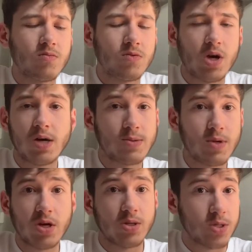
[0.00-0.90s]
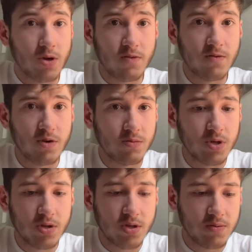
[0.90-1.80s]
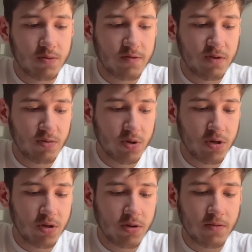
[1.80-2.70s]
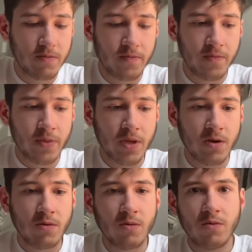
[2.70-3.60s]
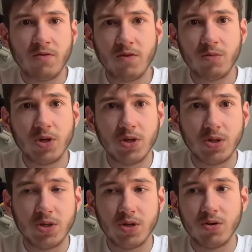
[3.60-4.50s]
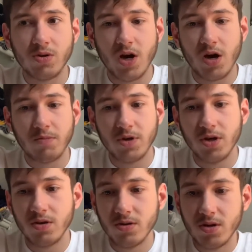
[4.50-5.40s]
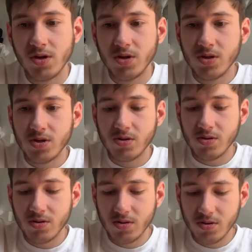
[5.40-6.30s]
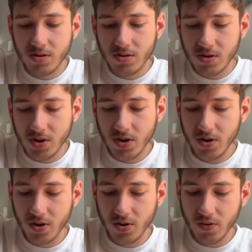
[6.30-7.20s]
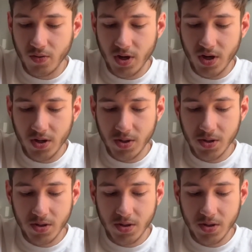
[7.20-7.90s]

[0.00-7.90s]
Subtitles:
As of now, it's still filming. Filming is still happening. Still in underways.